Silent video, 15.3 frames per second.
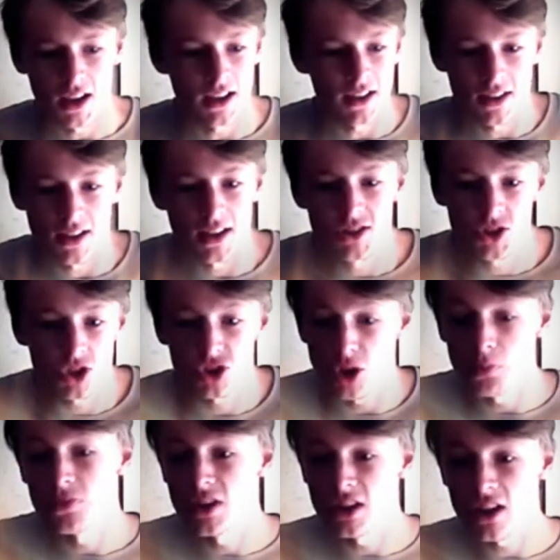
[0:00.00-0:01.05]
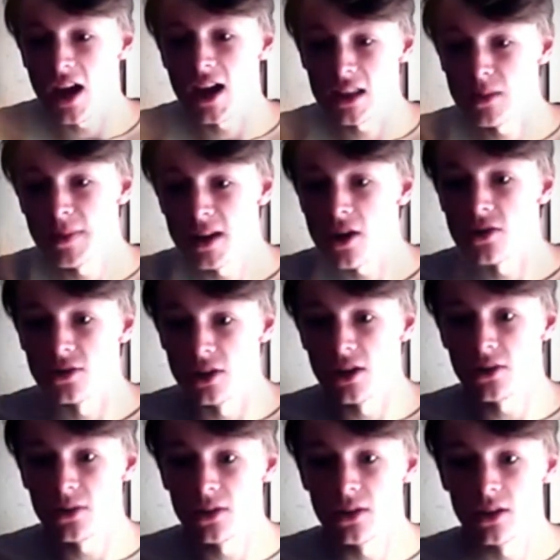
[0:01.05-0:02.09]
it's just something that had to be done. You
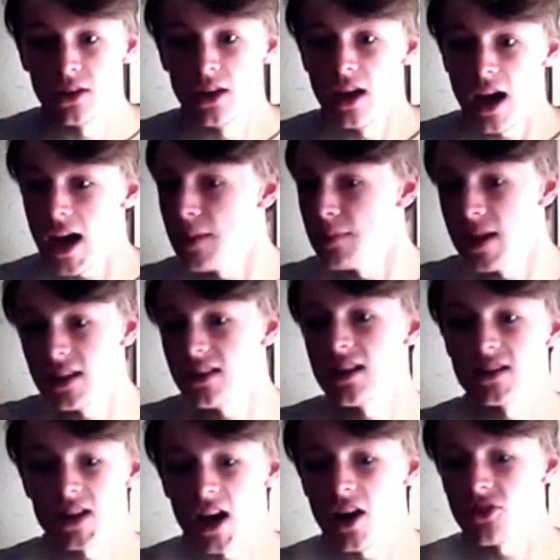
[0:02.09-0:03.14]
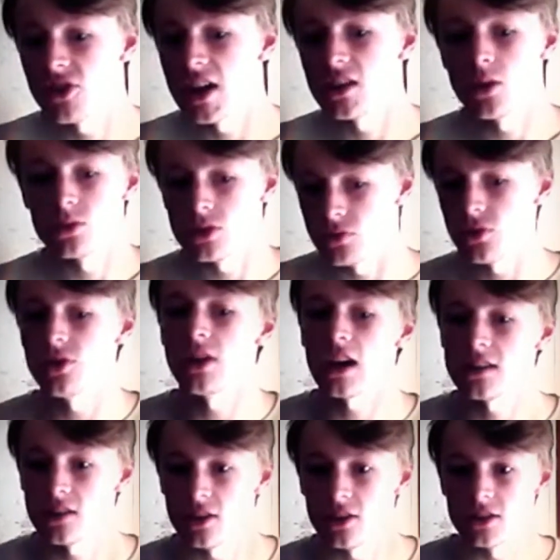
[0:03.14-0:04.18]
know, I made the entire thing. There was a few
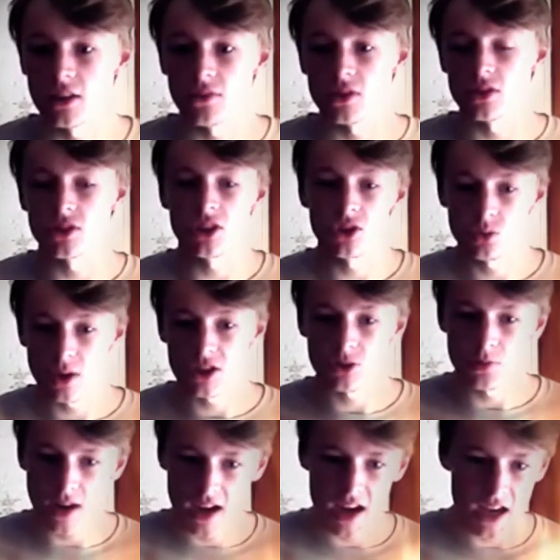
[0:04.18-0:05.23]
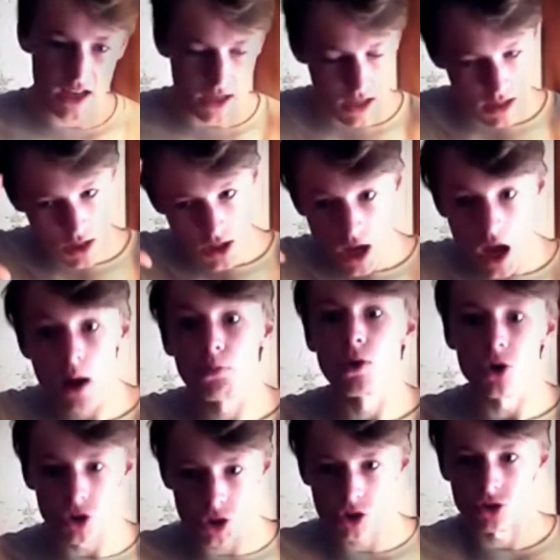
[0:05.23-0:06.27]
technical difficulties which my
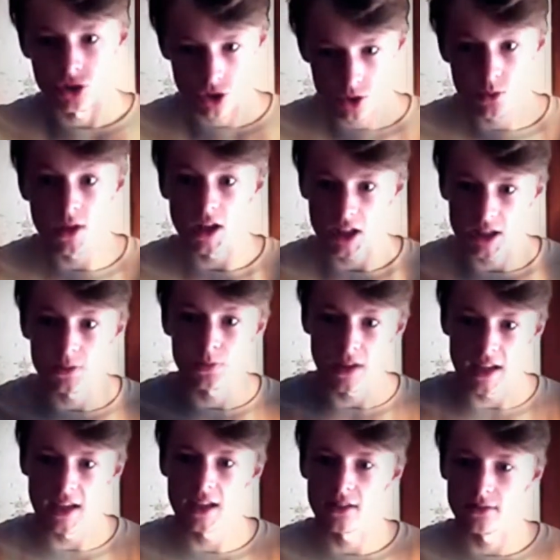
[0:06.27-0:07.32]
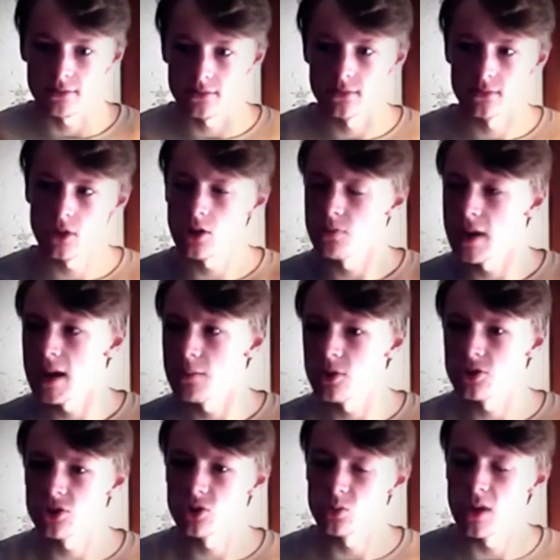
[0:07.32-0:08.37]
emotions will explain. No, my
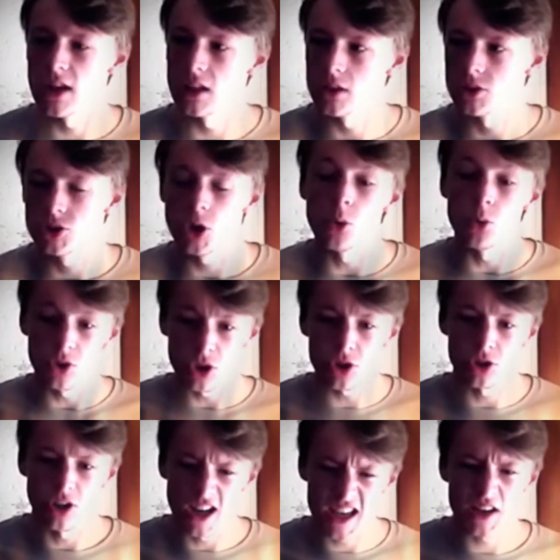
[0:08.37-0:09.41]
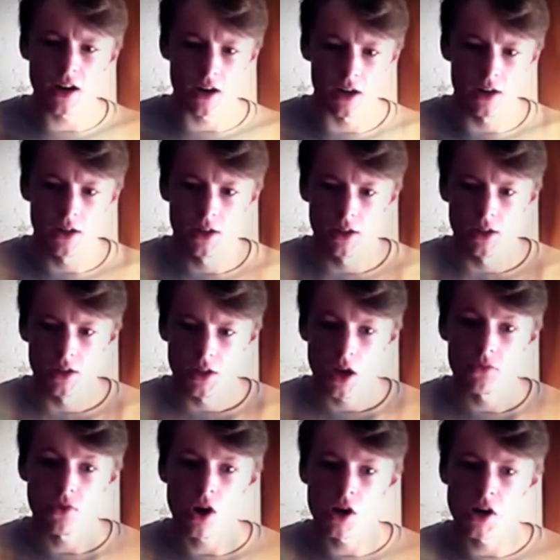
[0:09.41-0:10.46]
emotions will show you later
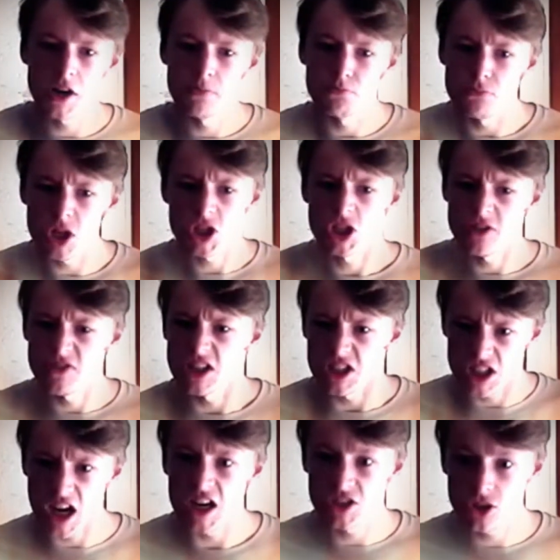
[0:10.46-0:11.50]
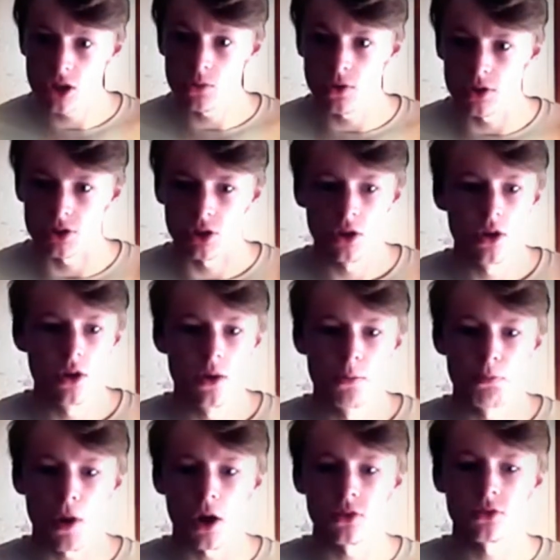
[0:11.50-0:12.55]
of how much of a disaster it was.
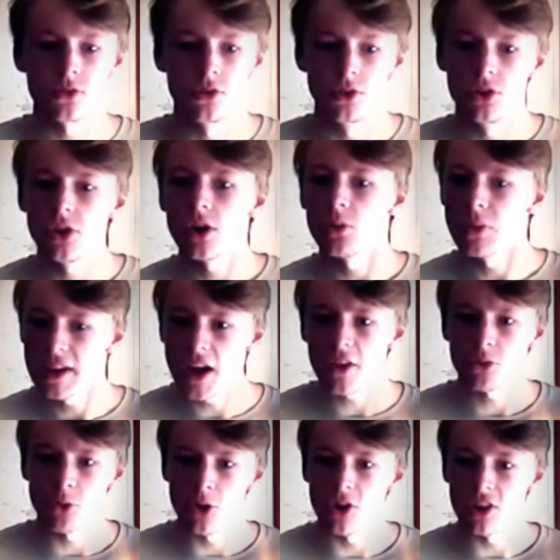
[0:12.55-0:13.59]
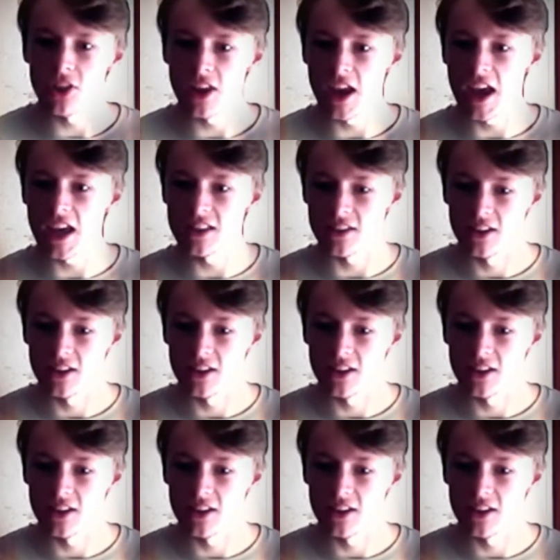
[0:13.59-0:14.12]
But you know, we got through it in the end,